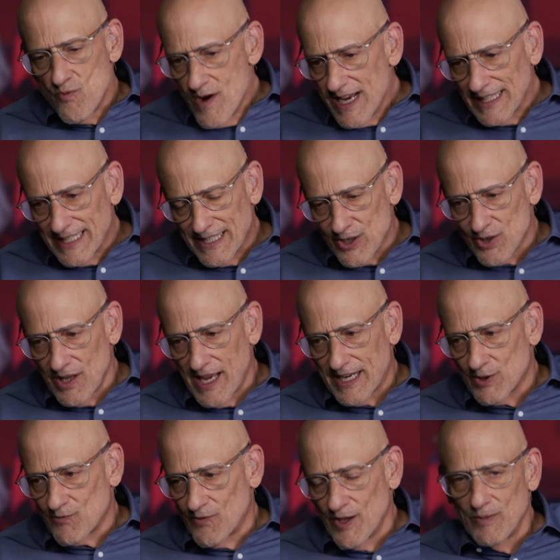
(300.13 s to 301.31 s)
really dislike
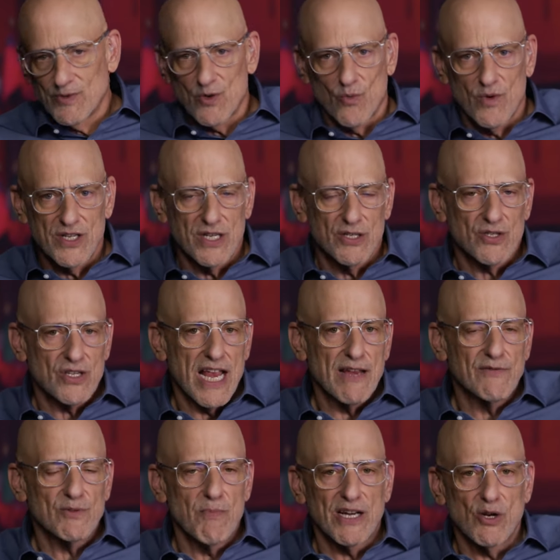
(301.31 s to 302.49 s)
his films in which he
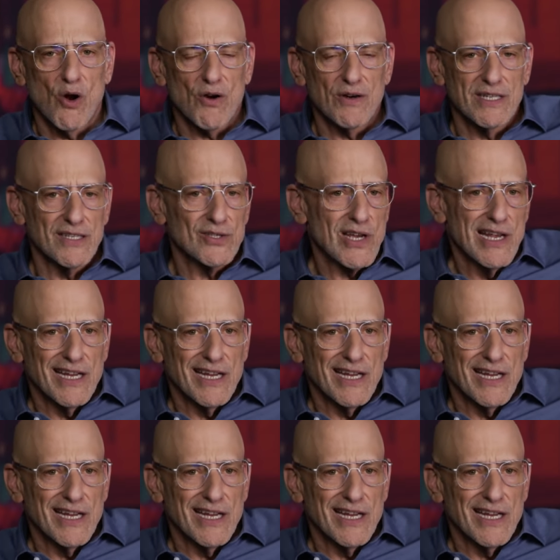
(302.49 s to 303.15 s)
saves minorities